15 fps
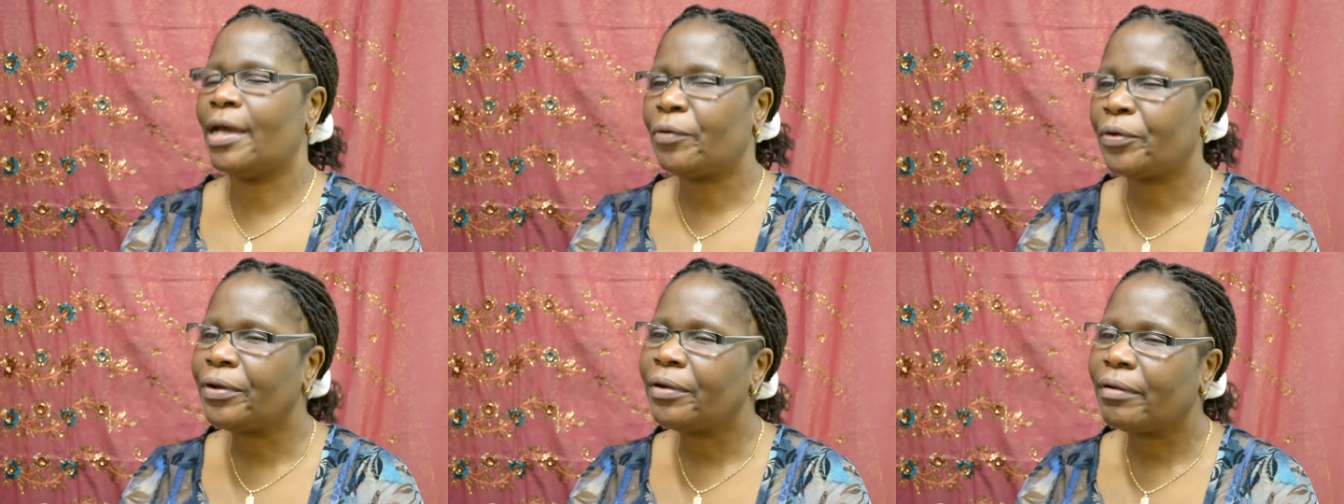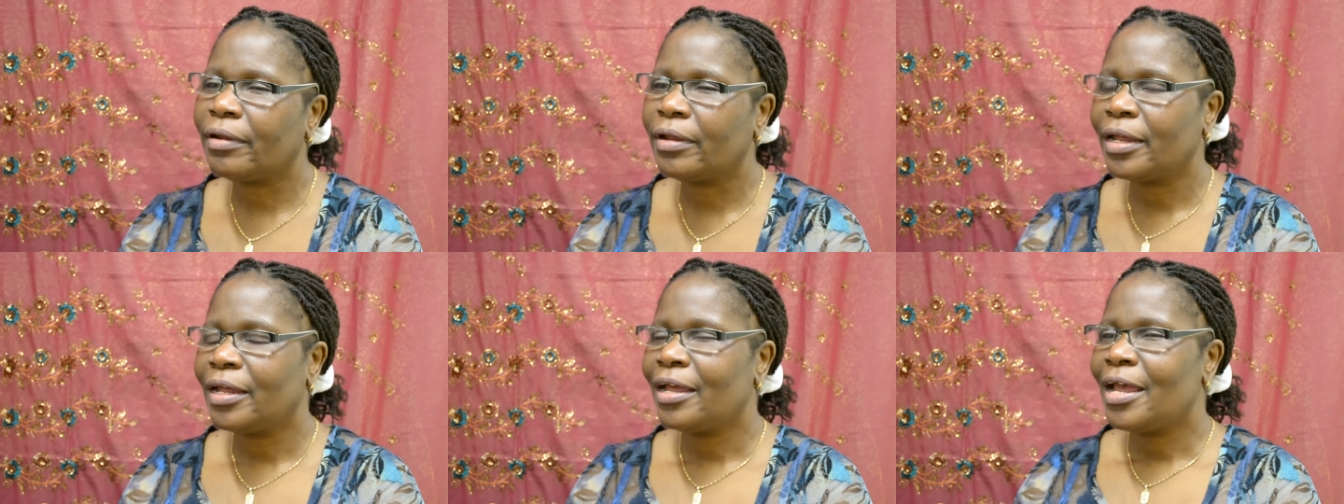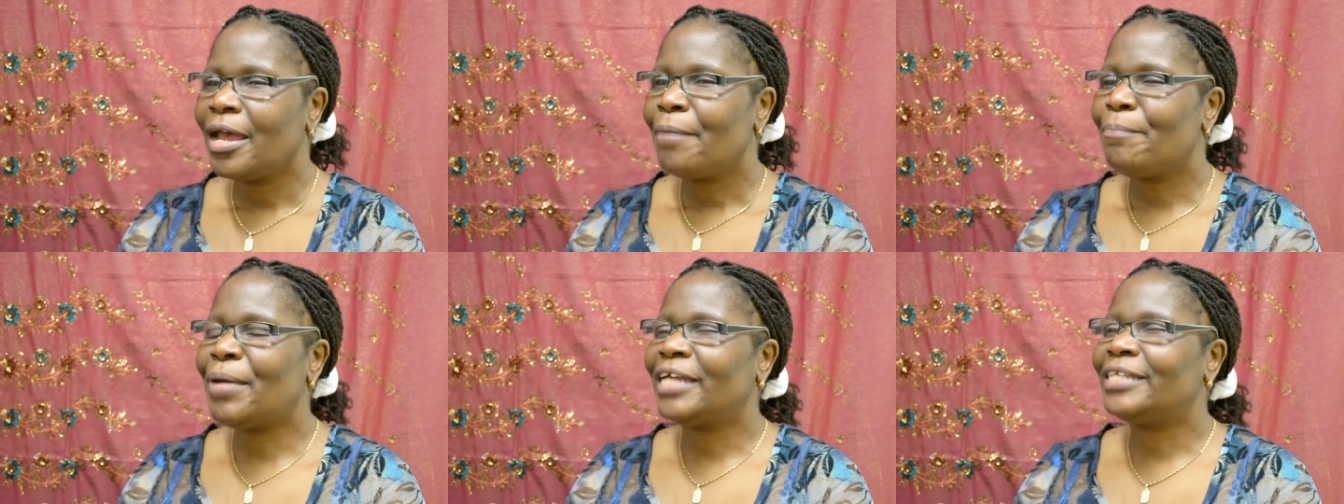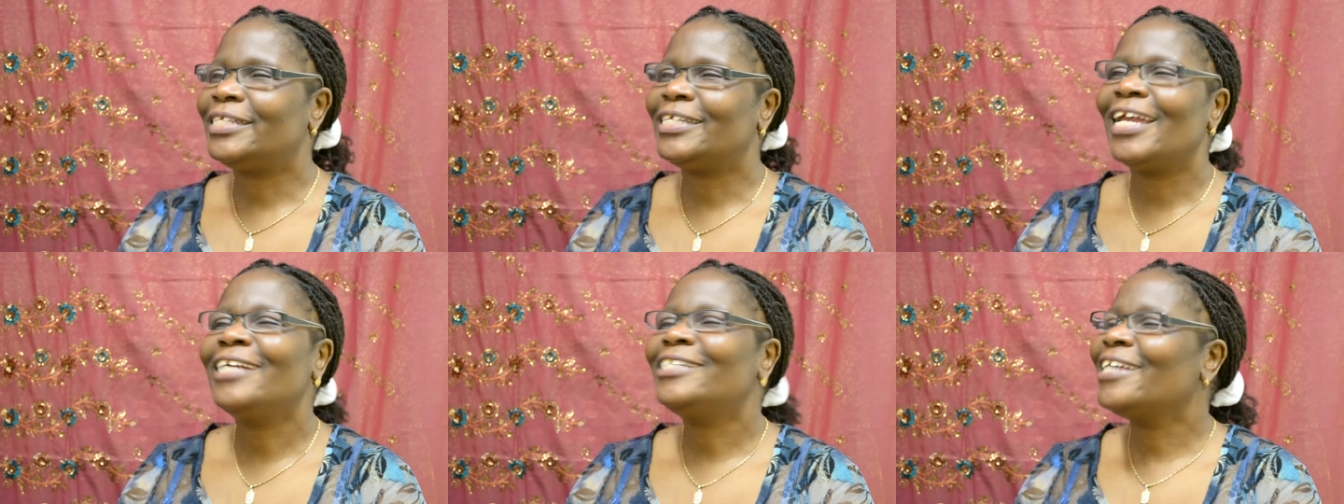down. Mm. But
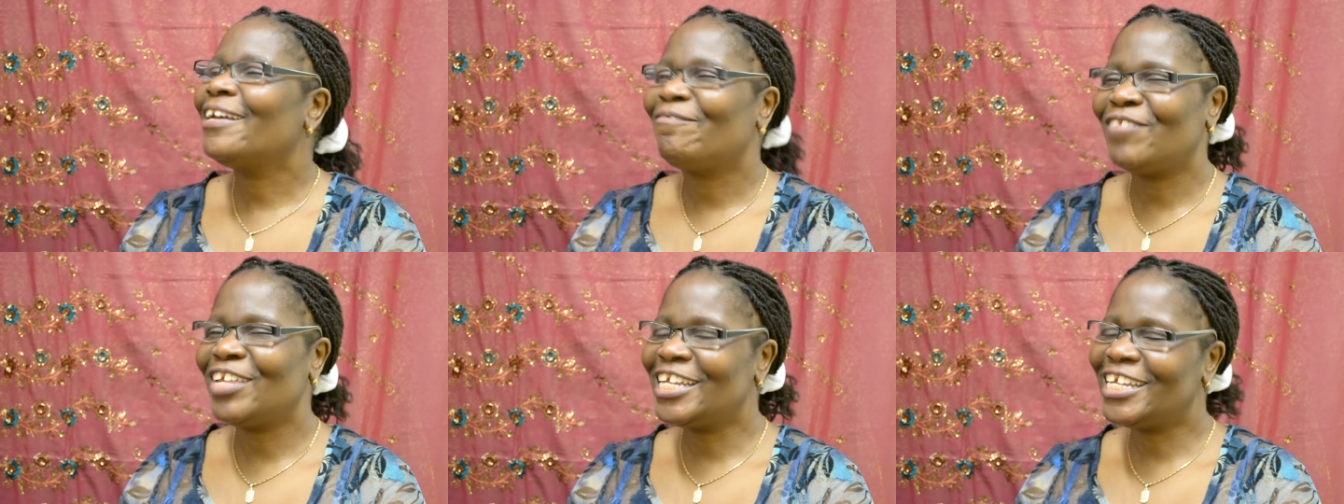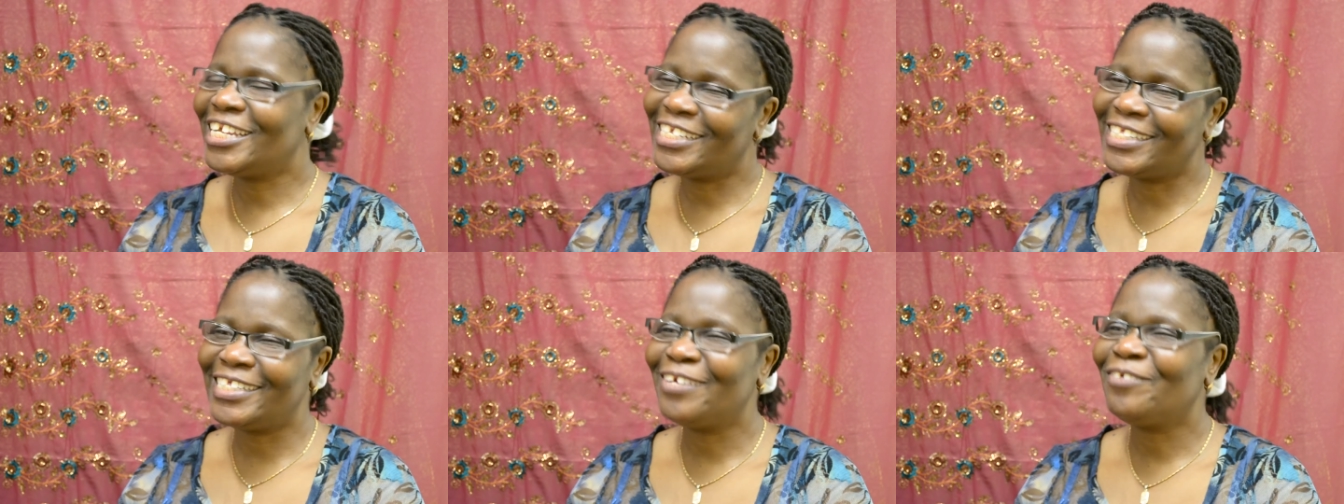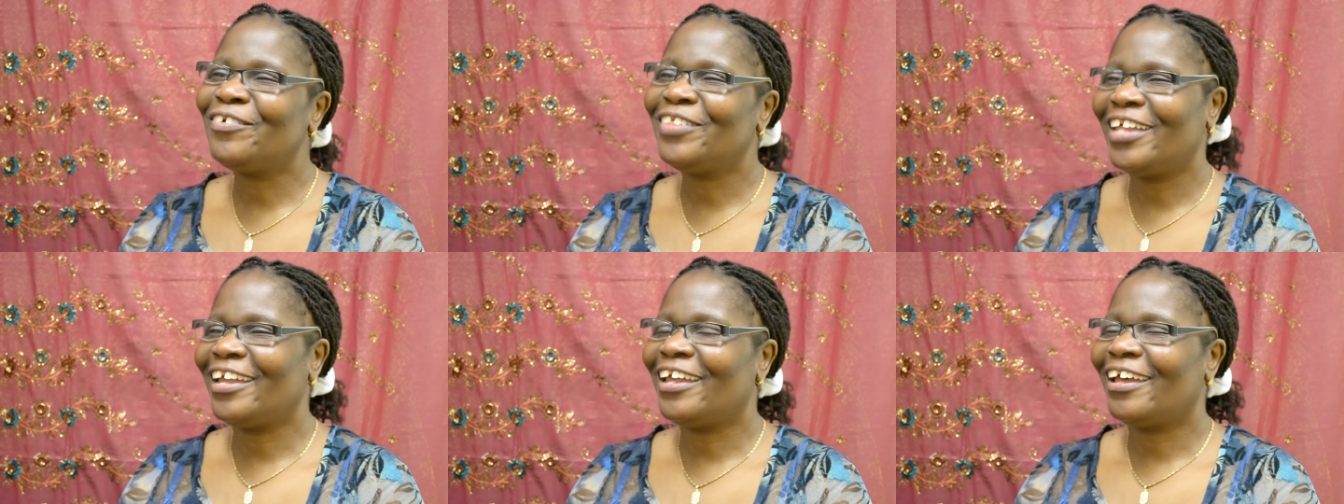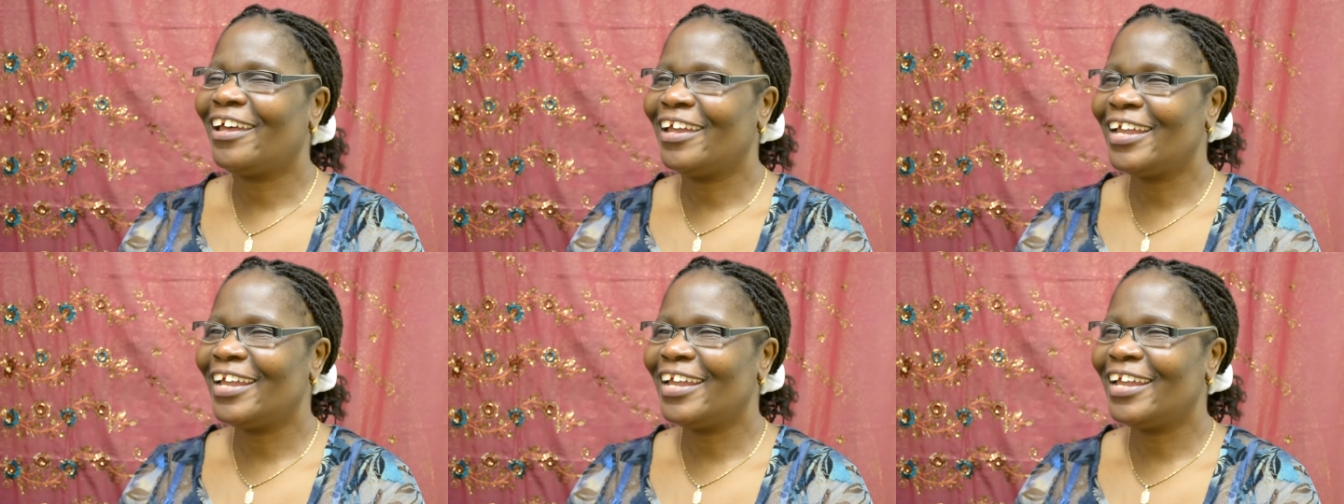HIV is still there.